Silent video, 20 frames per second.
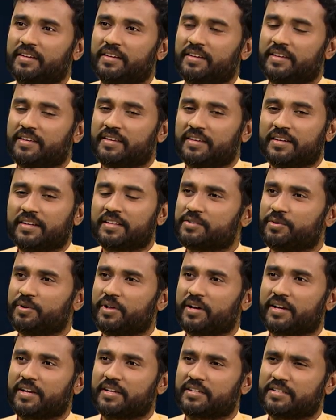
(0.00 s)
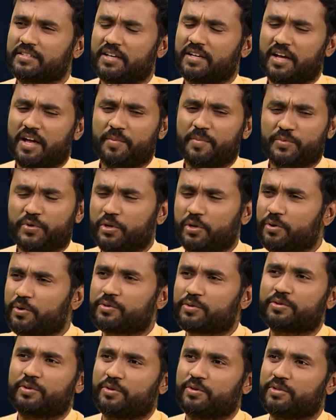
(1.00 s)
Here, Gudakesha is an
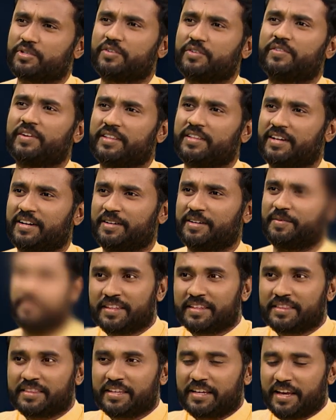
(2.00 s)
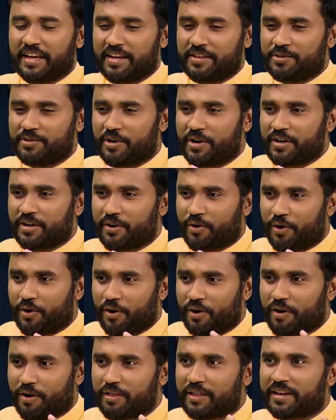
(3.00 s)
absolute solution for that. The enjoying
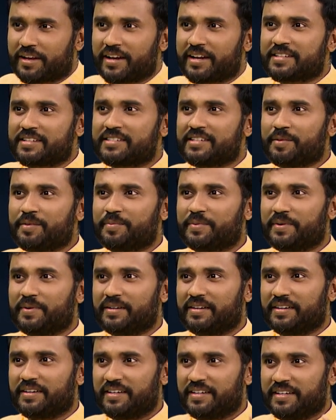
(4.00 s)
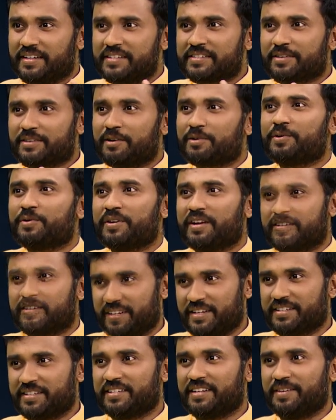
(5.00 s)
all the night sleep is called
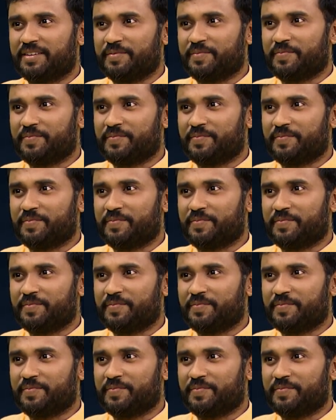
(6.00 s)
Gudakesha.